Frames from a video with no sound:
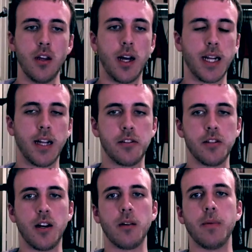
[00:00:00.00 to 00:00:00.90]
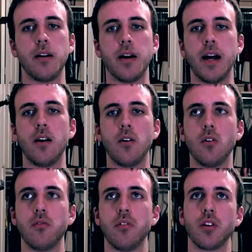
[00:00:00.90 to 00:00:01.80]
I kind of talk about how
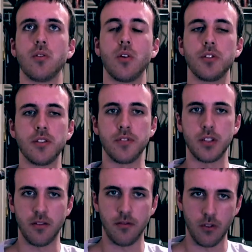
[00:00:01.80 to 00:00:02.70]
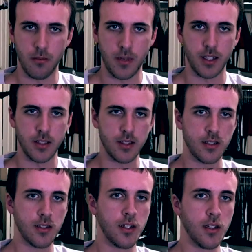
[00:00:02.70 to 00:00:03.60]
over the course of several
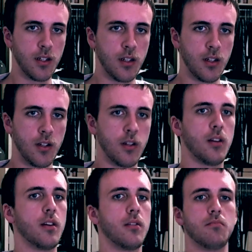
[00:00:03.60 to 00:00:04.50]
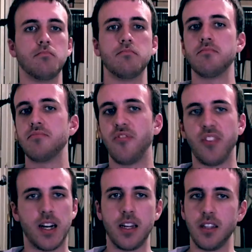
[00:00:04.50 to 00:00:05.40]
months,
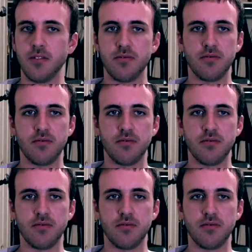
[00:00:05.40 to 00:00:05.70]
4